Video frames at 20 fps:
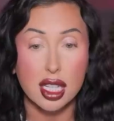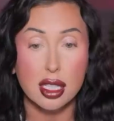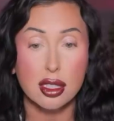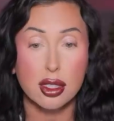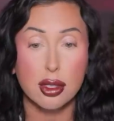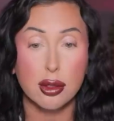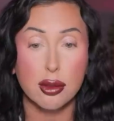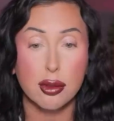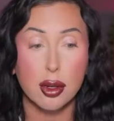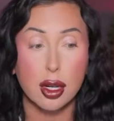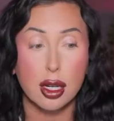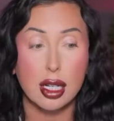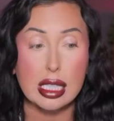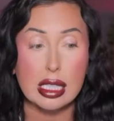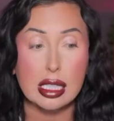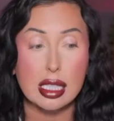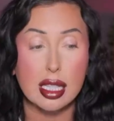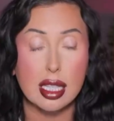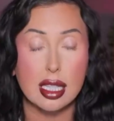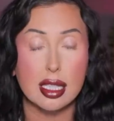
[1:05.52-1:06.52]
get too far
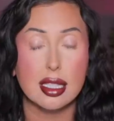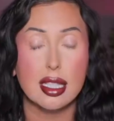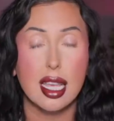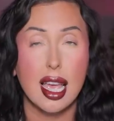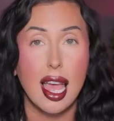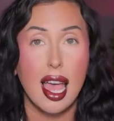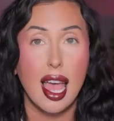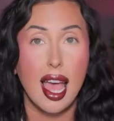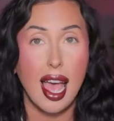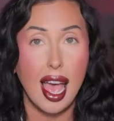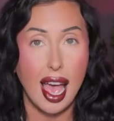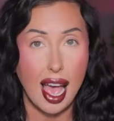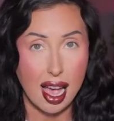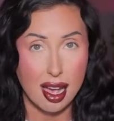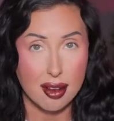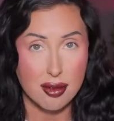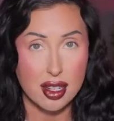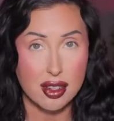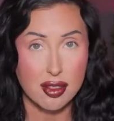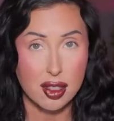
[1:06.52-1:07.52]
into this,
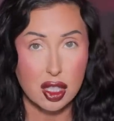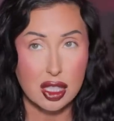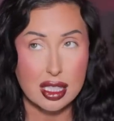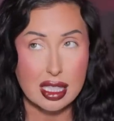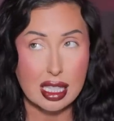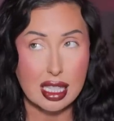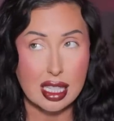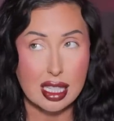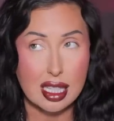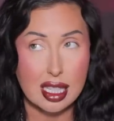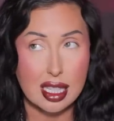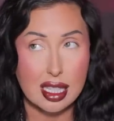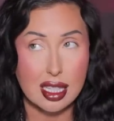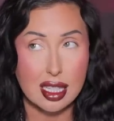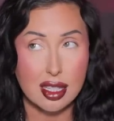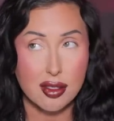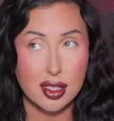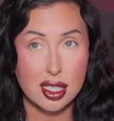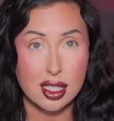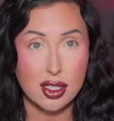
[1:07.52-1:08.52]
I've never seen
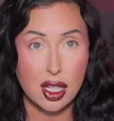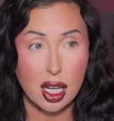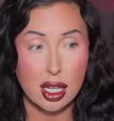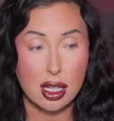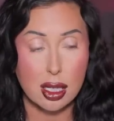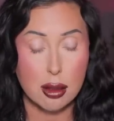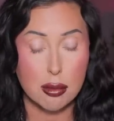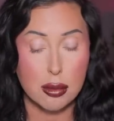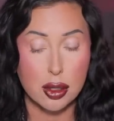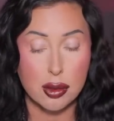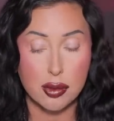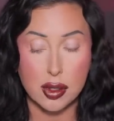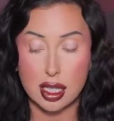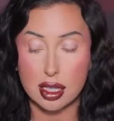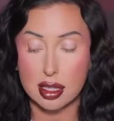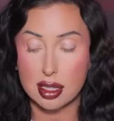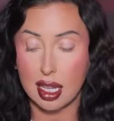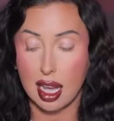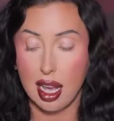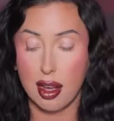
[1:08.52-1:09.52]
any of the Chucky
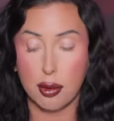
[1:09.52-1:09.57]
movies.